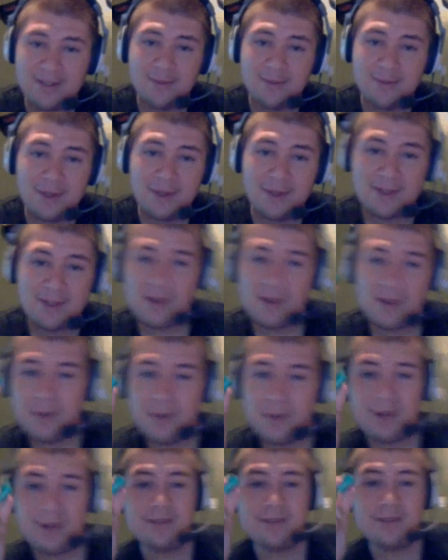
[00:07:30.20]
it's all
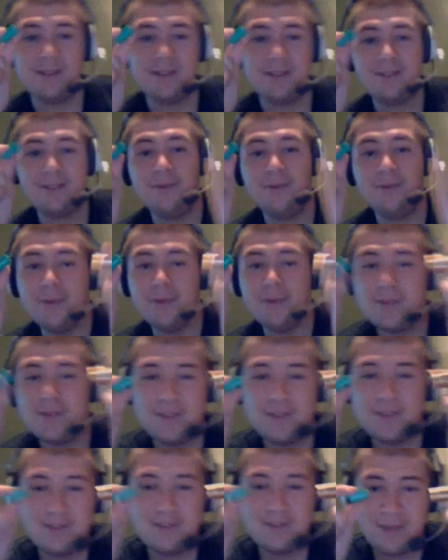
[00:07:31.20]
about. 6 volts.
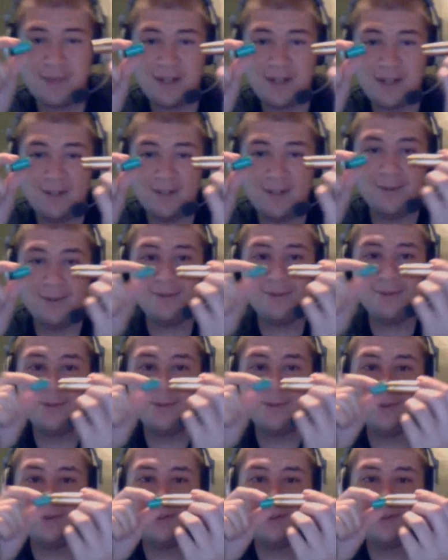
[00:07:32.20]
This is my new.